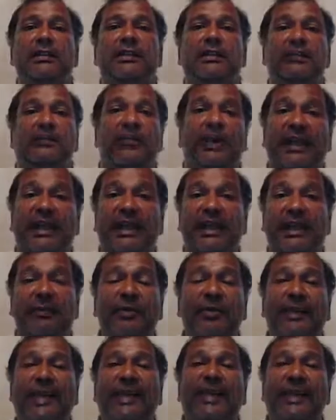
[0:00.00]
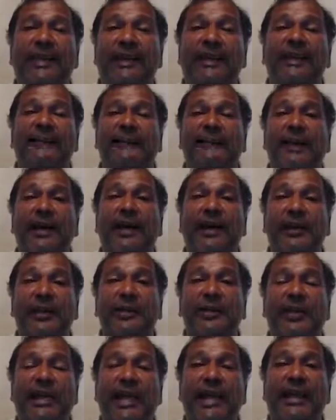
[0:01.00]
Being able to identify,
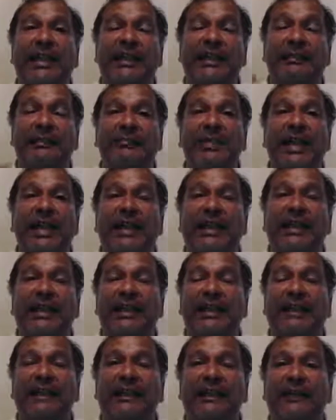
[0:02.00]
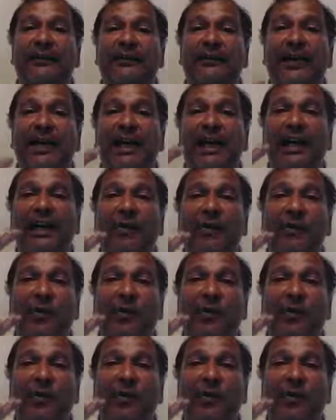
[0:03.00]
create and make and identify